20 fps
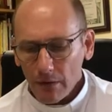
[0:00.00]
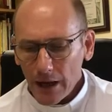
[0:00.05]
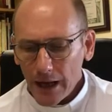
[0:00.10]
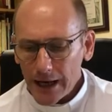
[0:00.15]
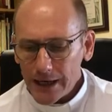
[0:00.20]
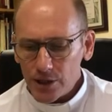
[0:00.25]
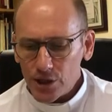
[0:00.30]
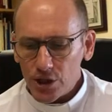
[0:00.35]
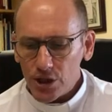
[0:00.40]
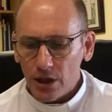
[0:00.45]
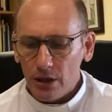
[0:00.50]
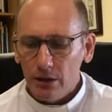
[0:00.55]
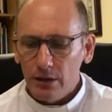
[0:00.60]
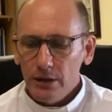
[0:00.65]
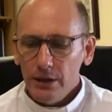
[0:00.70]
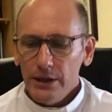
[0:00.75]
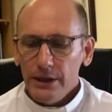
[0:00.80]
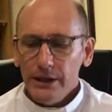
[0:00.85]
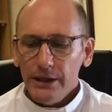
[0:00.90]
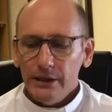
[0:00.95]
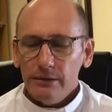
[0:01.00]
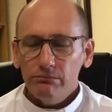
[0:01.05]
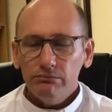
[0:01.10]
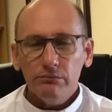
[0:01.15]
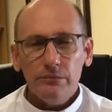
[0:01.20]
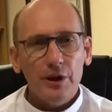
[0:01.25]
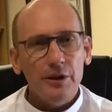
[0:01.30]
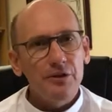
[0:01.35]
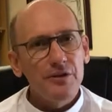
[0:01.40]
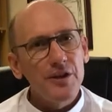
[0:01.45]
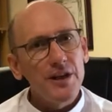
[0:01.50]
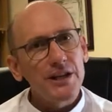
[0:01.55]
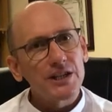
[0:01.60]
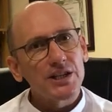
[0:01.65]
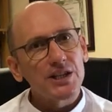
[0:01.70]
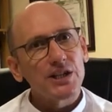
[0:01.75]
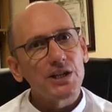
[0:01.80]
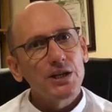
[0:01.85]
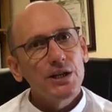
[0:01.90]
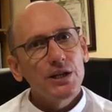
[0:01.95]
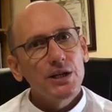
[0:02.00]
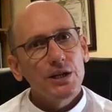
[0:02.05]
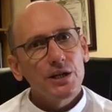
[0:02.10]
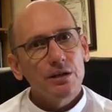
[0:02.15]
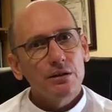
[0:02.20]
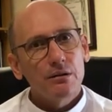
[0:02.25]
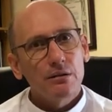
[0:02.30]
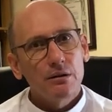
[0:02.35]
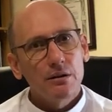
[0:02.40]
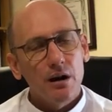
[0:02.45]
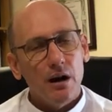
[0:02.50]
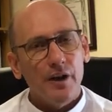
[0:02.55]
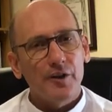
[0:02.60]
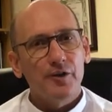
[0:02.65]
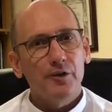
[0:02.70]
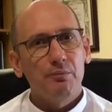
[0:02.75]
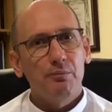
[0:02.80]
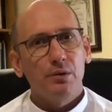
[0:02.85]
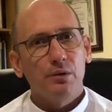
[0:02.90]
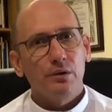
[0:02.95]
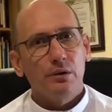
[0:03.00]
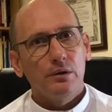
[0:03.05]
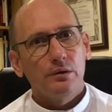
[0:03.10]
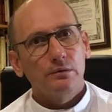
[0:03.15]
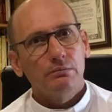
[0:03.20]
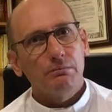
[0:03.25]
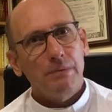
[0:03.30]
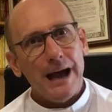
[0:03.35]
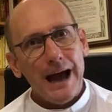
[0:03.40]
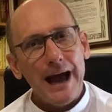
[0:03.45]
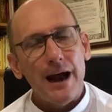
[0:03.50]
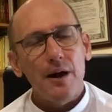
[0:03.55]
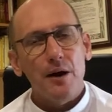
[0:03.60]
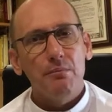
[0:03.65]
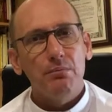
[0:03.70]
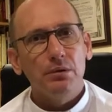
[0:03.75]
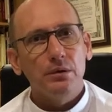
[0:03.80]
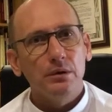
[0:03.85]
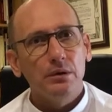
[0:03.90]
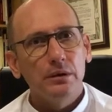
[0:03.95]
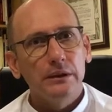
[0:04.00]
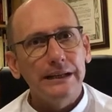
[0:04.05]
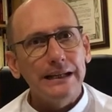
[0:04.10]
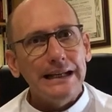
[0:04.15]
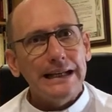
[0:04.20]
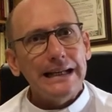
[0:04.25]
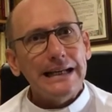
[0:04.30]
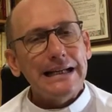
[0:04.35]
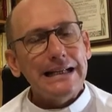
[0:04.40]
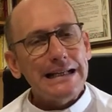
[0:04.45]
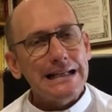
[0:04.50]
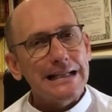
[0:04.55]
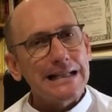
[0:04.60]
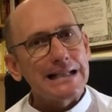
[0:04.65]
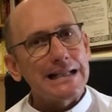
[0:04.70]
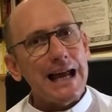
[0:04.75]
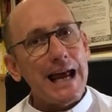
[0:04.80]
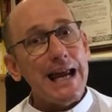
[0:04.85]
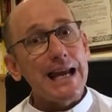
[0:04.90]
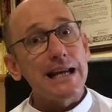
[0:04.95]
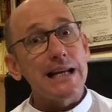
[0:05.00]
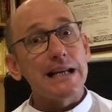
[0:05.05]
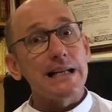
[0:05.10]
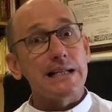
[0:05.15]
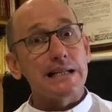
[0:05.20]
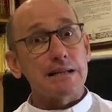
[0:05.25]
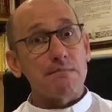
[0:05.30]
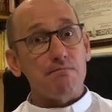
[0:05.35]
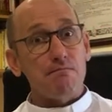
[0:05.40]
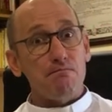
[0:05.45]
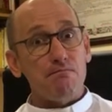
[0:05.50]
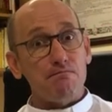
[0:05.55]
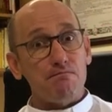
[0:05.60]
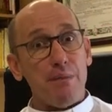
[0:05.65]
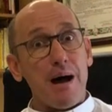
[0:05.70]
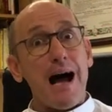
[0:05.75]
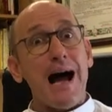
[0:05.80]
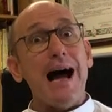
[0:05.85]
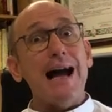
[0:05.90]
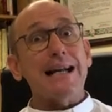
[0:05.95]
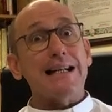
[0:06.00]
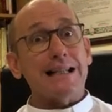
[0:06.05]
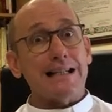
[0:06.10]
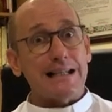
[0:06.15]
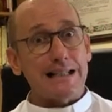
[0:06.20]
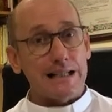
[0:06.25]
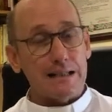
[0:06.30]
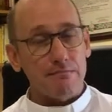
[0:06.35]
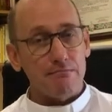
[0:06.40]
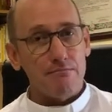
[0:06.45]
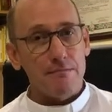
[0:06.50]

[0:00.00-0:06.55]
And so this gospel parable is taken by St.